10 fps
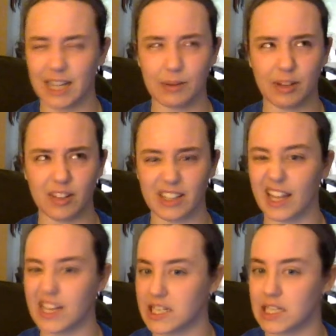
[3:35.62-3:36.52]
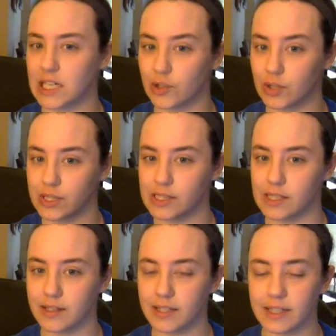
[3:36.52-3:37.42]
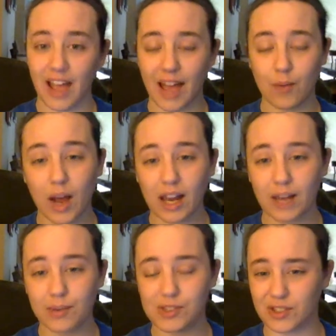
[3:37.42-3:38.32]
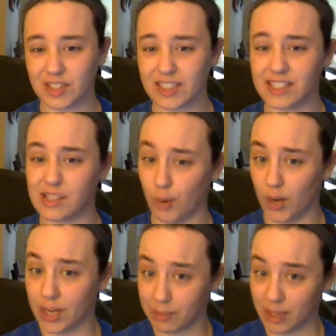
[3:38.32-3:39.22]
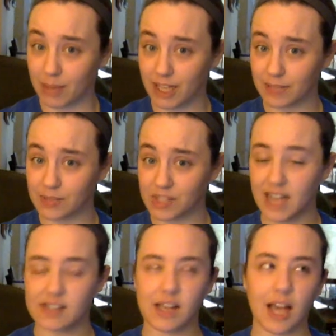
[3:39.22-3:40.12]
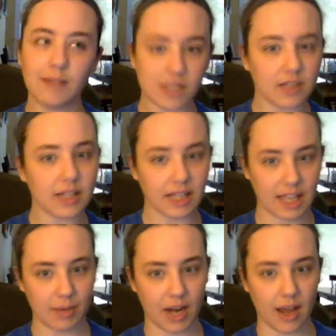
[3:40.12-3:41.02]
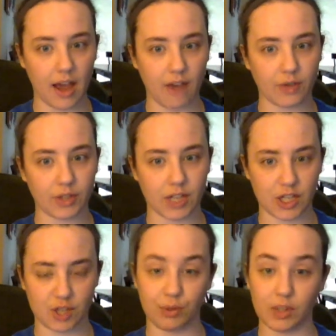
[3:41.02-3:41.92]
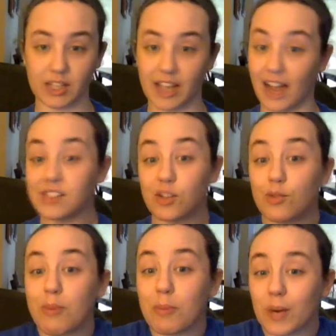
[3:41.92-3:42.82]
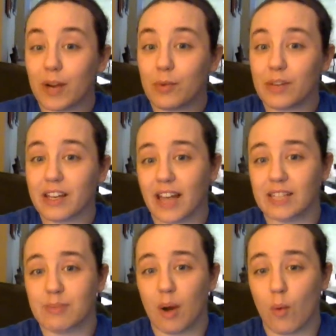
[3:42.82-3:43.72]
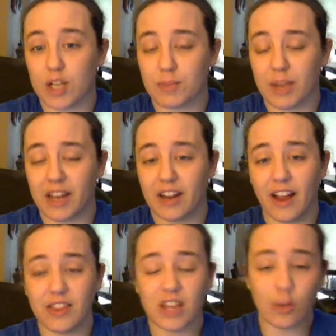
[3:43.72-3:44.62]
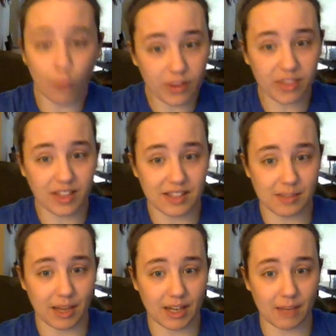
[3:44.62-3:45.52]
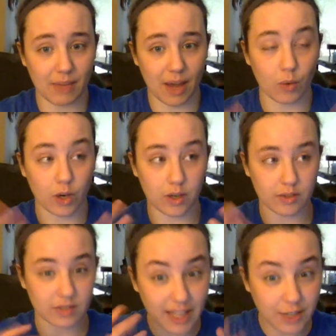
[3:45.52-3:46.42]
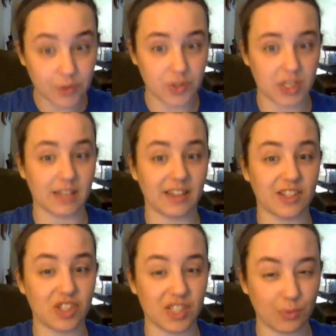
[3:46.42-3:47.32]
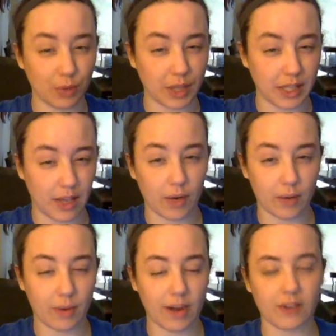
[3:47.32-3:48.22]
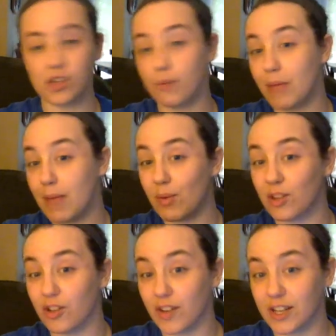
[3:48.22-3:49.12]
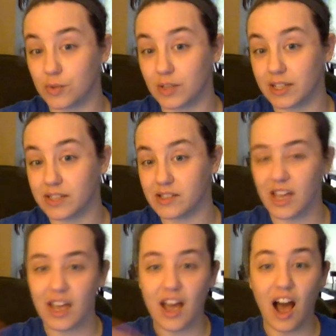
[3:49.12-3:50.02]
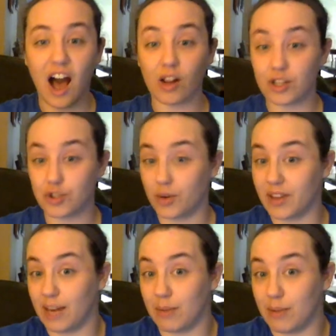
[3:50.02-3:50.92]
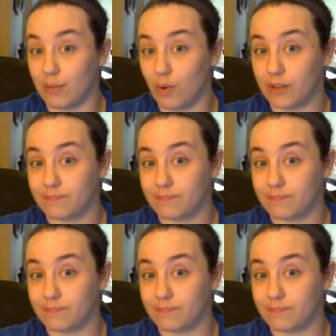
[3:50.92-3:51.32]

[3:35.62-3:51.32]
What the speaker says: I believe, like the 1800s London. And while I was certainly disappointed by the Bedlam Stacks, I'm still gonna keep an eye out for Natasha Pulley. I still remember what I really liked about Watchmaker, and there were things in Bedlam that were interesting, they just didn't really go anywhere. So maybe with her next release, I'll enjoy that a bit more.